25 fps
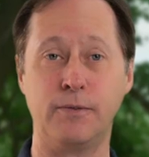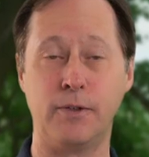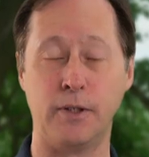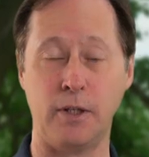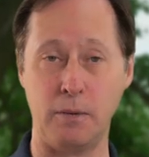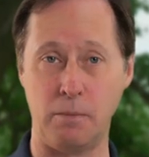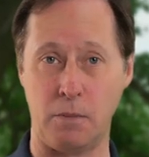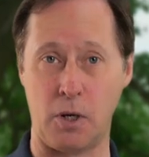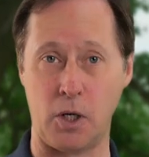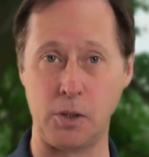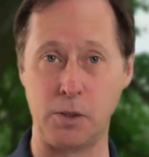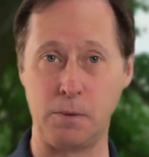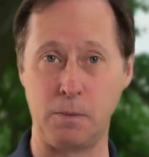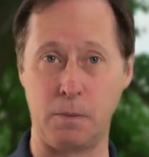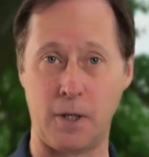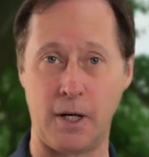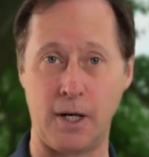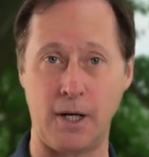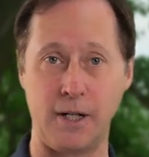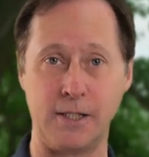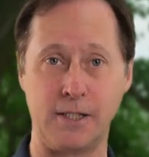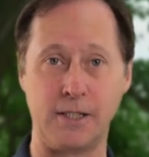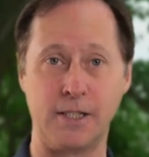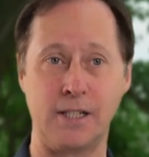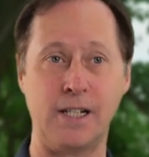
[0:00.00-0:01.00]
for the most
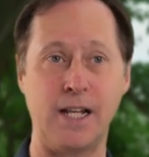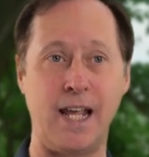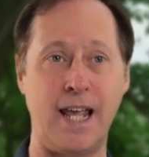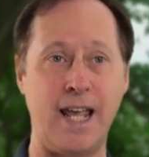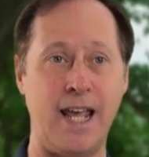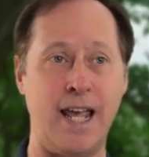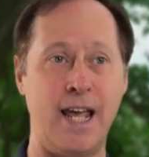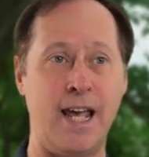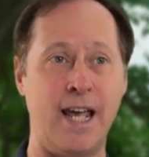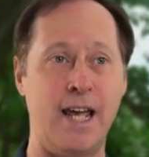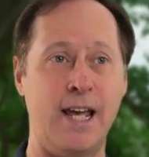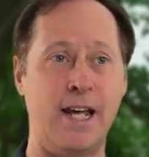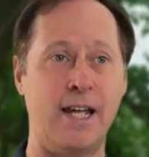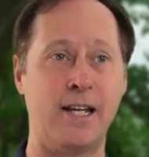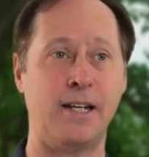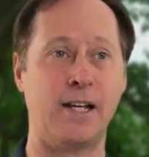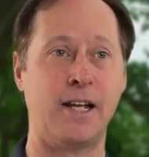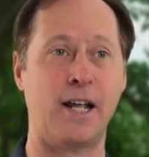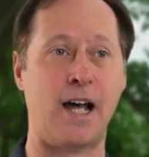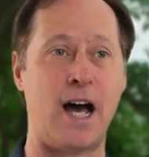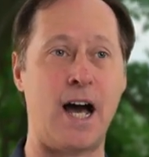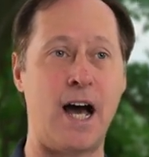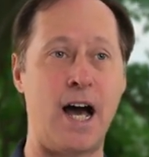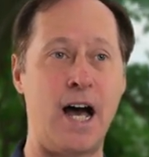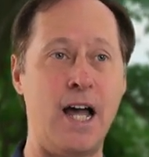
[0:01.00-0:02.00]
part, and
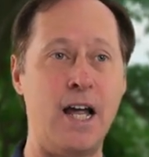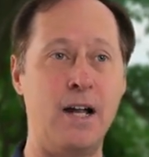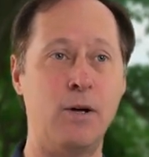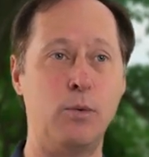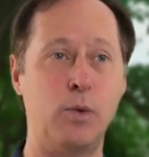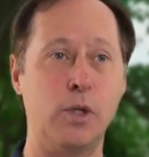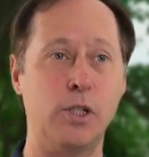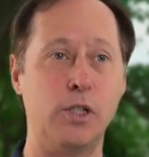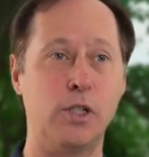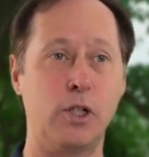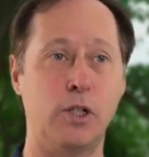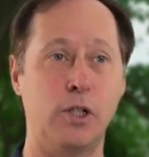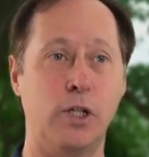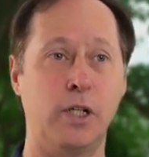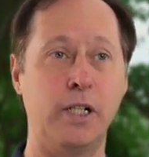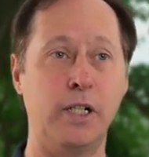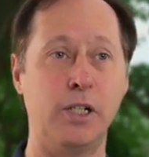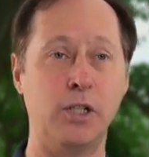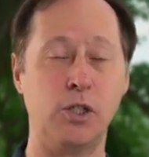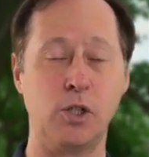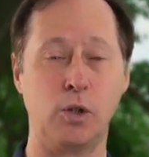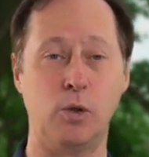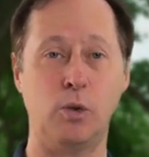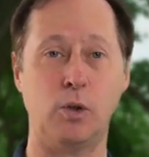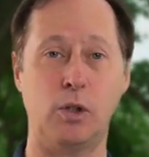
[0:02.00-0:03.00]
I was good in
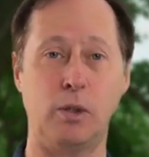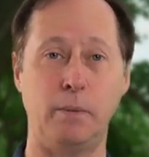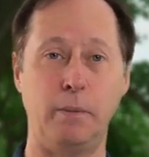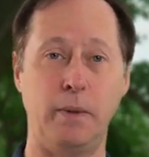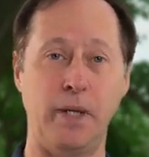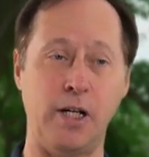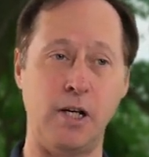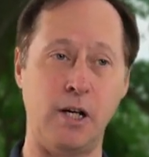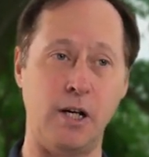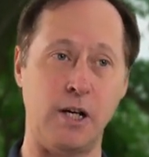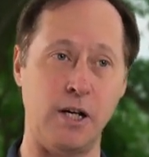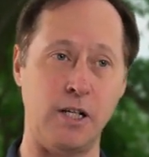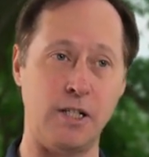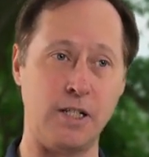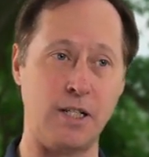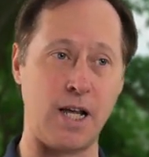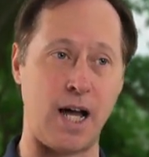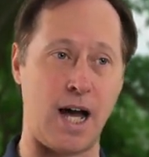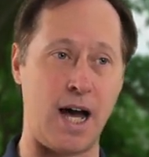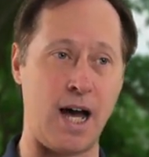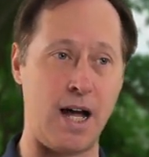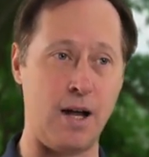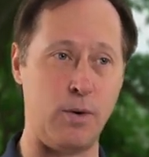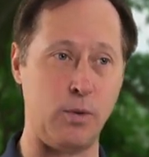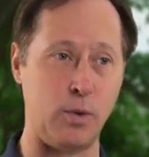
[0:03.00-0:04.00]
school because
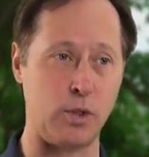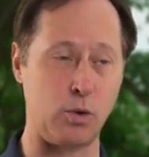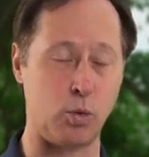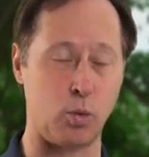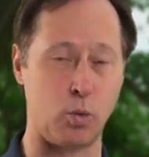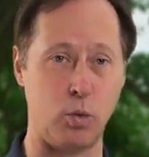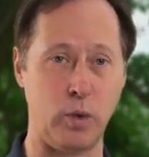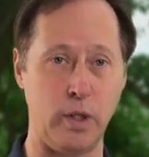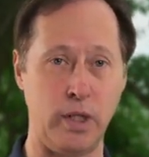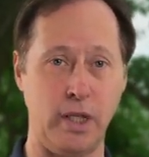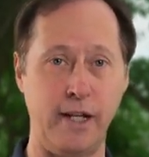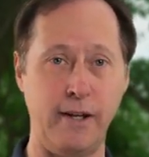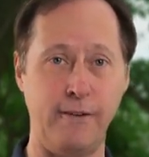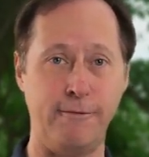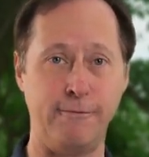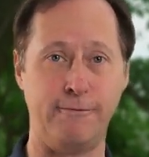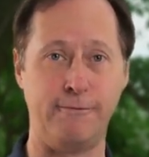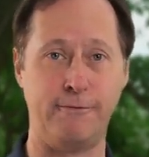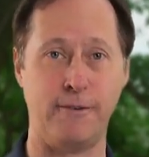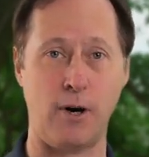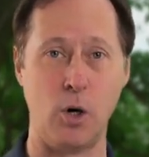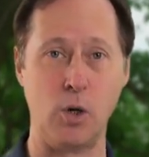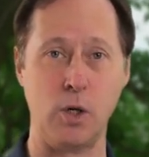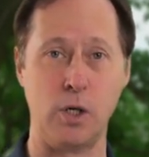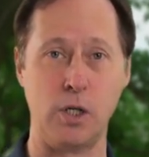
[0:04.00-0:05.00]
I was really
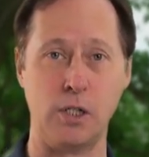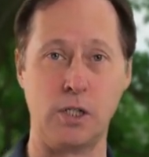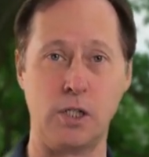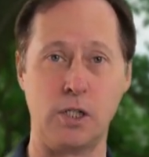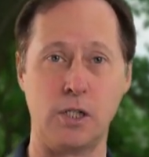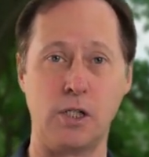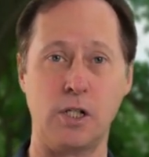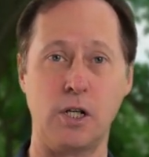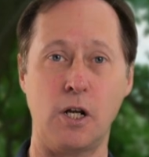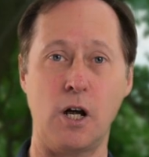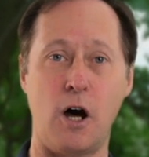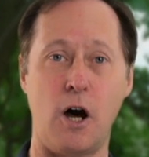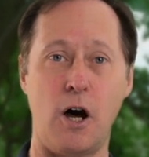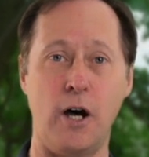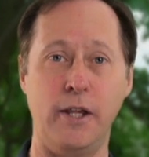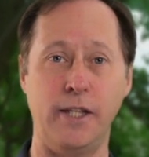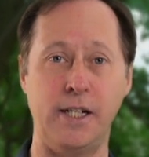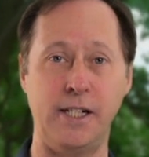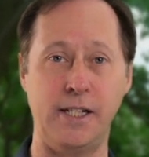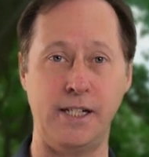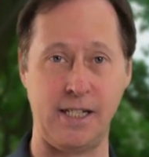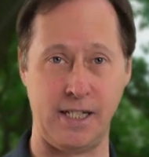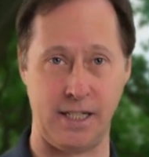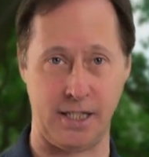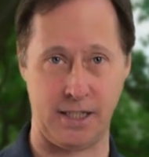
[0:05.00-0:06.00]
focused on the
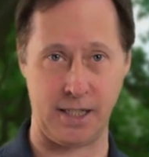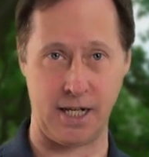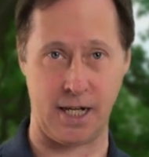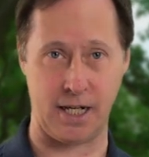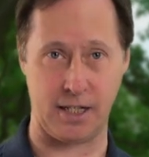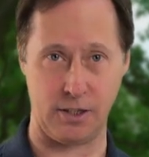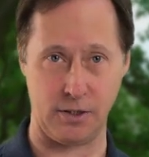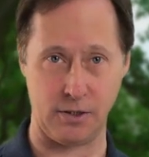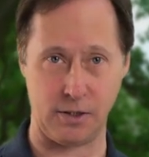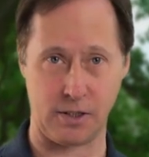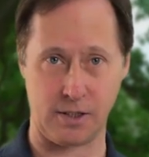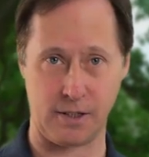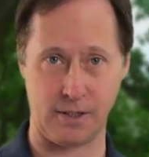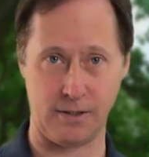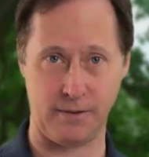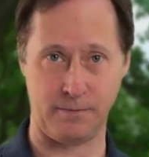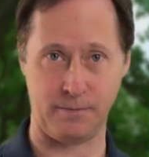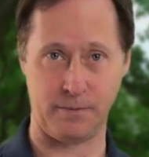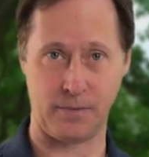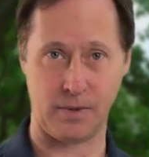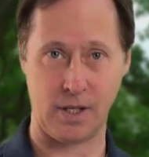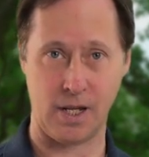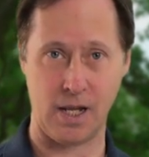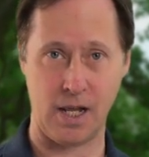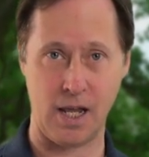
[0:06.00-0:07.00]
details.
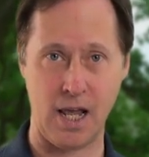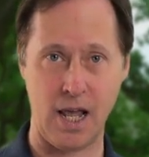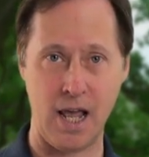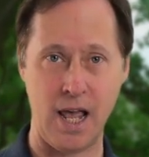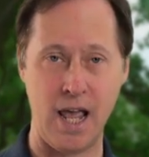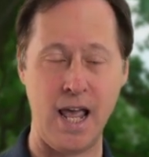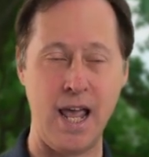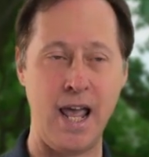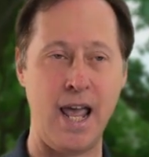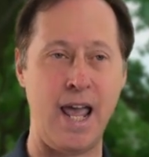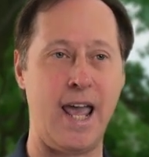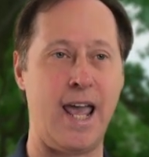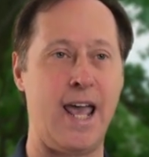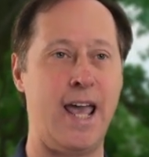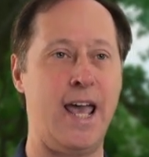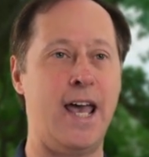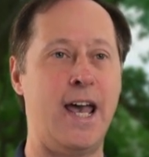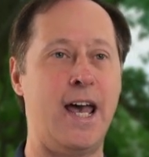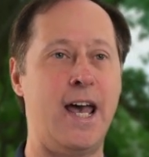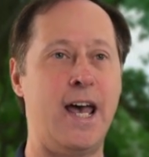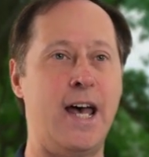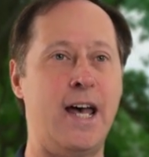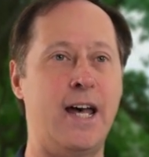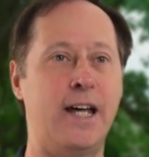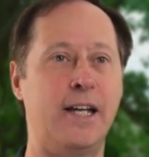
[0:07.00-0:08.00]

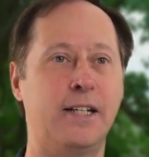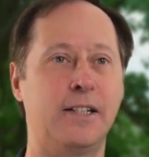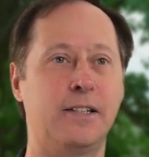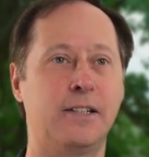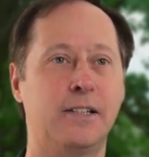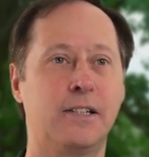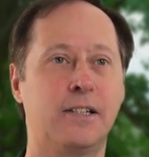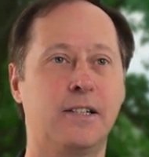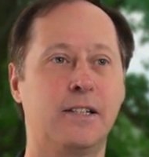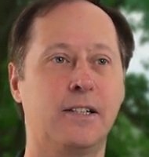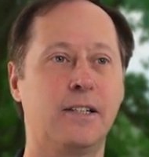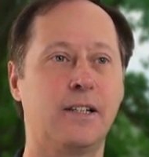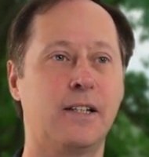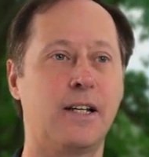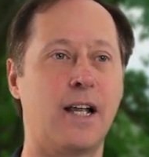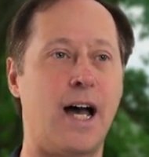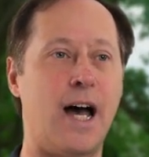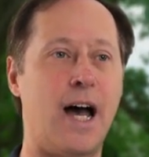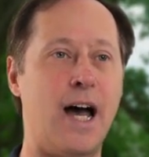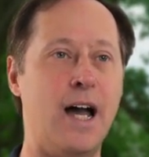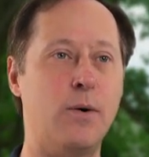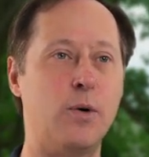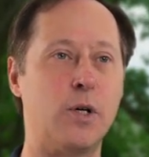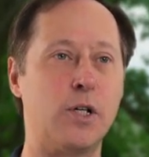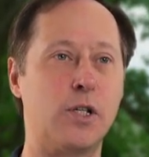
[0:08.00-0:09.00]
And
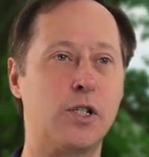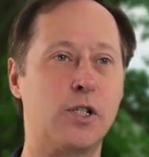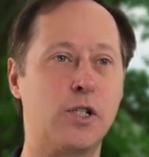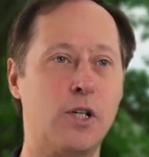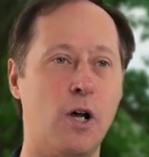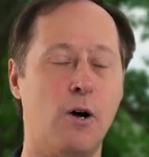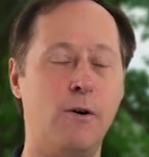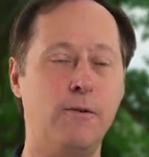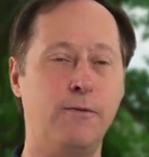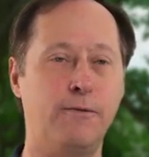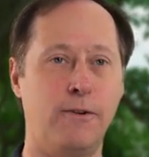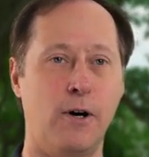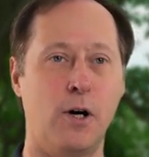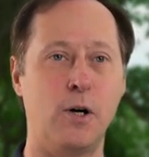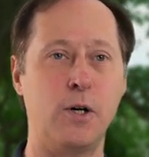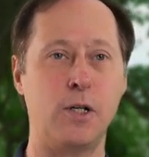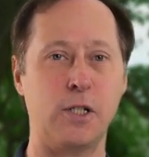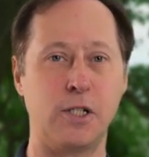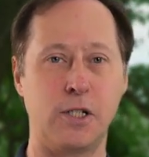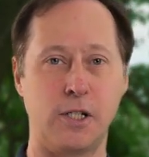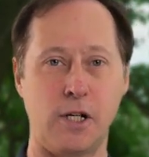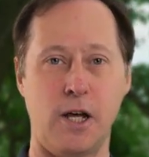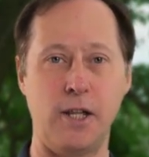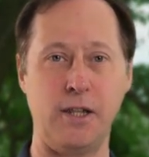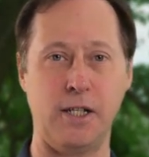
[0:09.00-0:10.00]
I was so
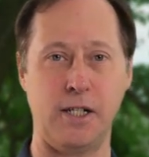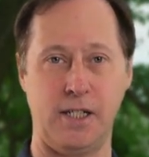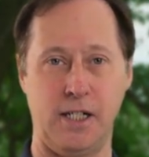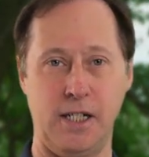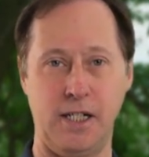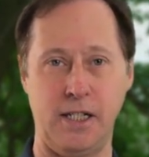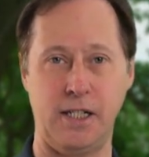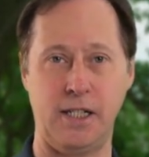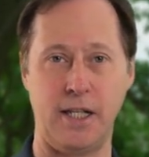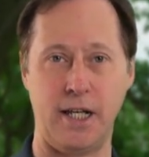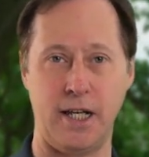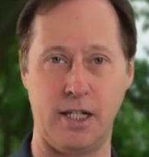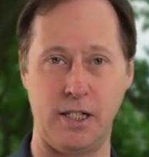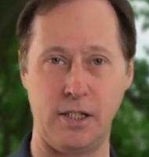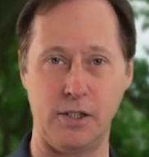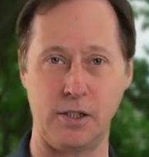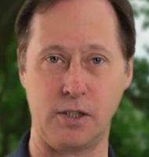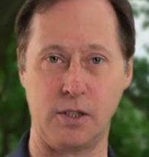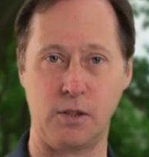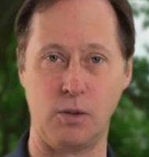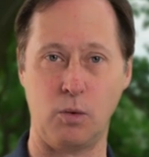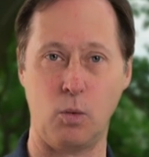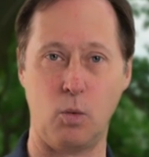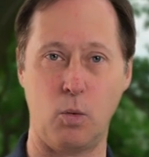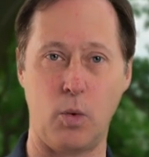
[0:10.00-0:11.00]
focused on the
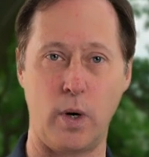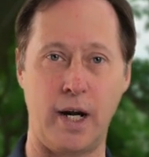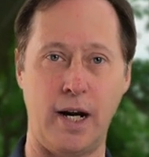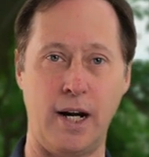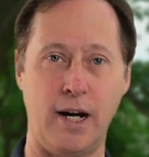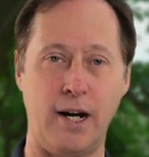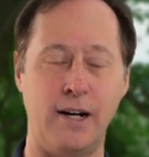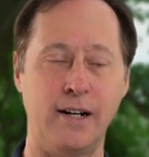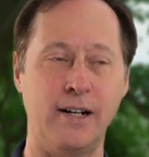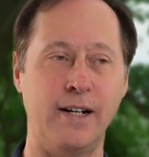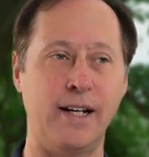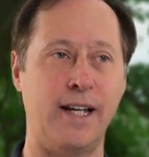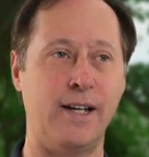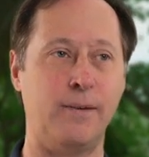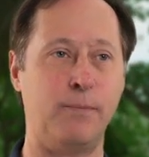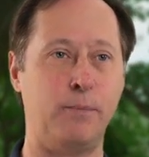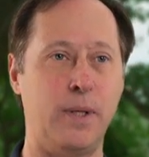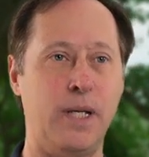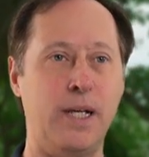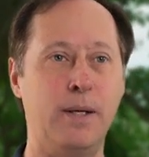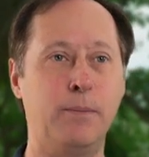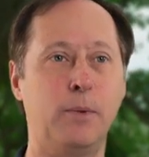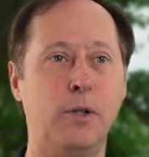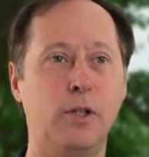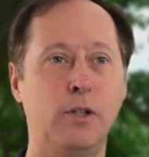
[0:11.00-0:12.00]
details where if
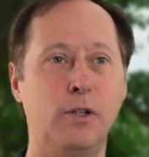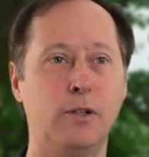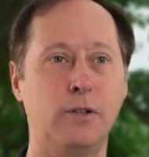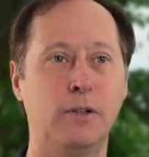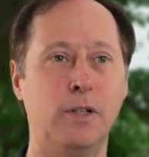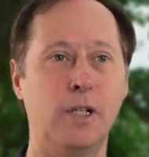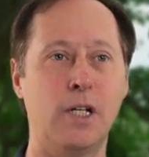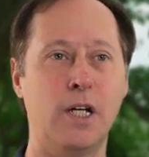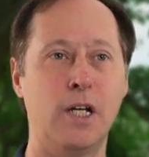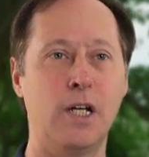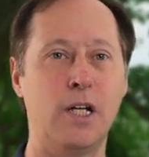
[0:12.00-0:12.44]
people